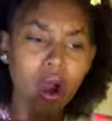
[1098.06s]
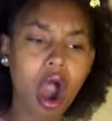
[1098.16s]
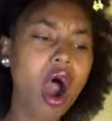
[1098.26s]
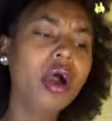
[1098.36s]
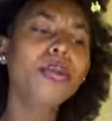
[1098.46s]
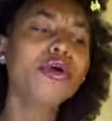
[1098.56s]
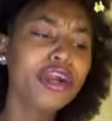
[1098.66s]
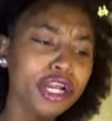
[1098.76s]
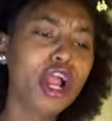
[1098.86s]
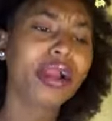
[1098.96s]

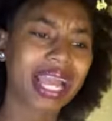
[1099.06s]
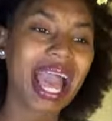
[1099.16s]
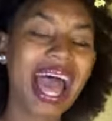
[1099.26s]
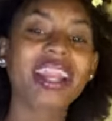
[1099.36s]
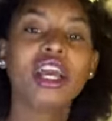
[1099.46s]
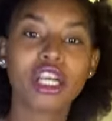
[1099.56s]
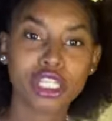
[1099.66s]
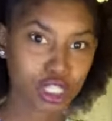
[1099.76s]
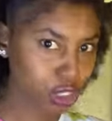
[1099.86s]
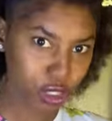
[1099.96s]
harboring our cat.
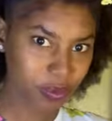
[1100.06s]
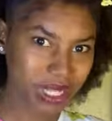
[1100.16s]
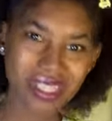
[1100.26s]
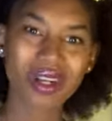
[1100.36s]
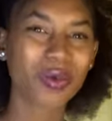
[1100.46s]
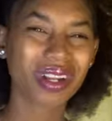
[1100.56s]
Excuse me, sir.